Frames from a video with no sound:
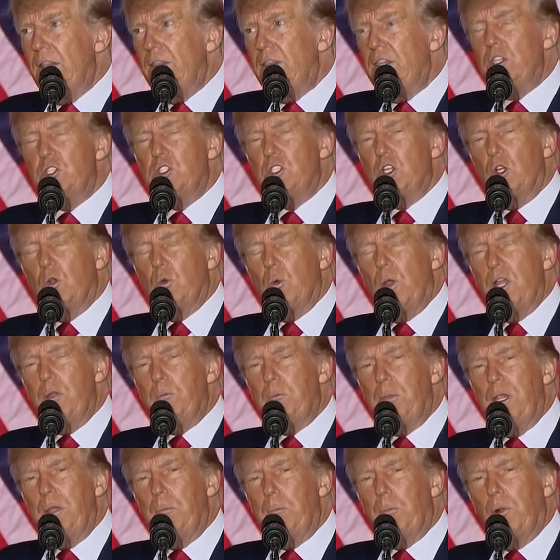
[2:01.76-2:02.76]
These are
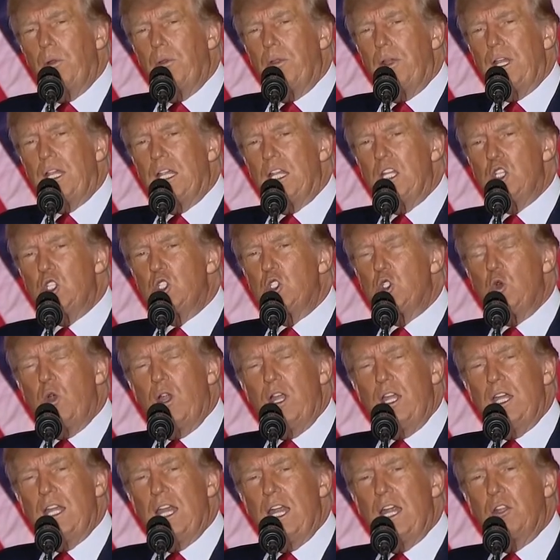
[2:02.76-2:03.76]
great people. They can
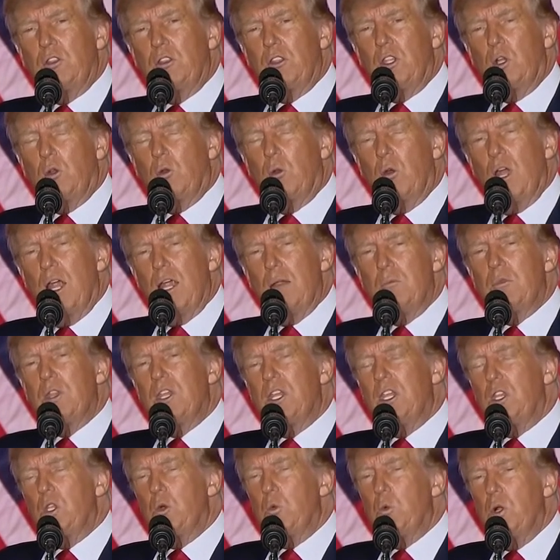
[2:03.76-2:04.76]
straighten out the crime.
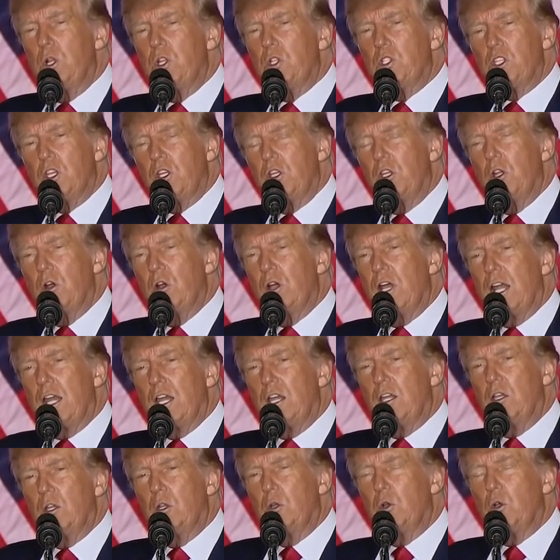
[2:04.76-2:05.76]
They're the ones that know how
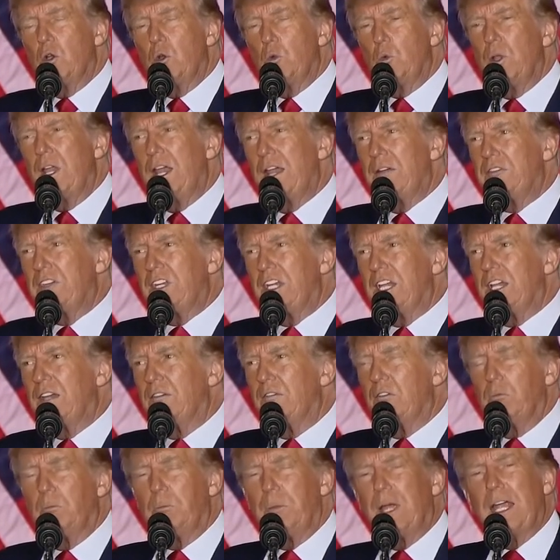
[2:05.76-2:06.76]
to do it. We have to
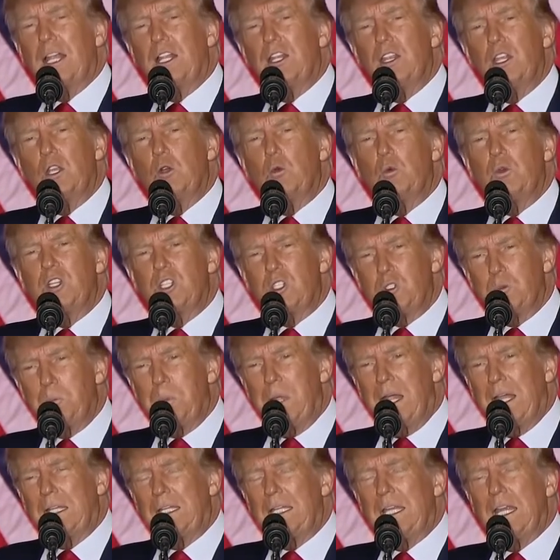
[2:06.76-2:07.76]
give them back their
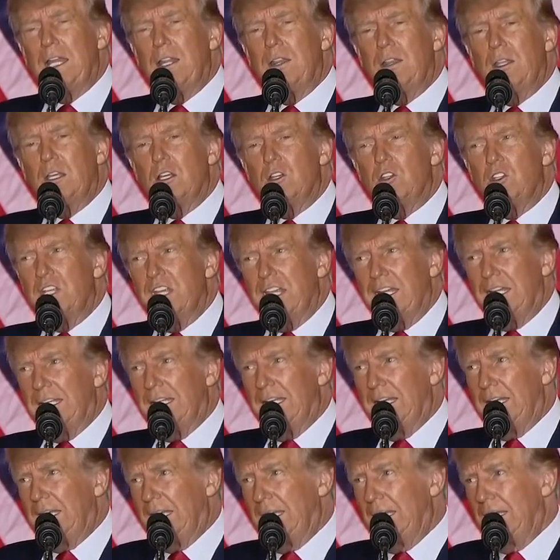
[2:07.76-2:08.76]
respect and their
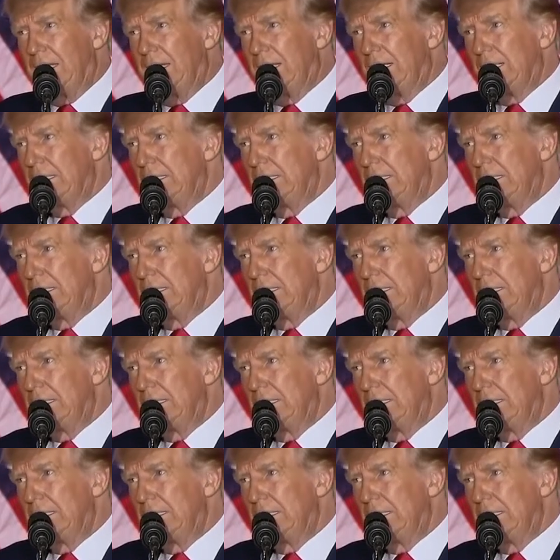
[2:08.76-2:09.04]
dignity.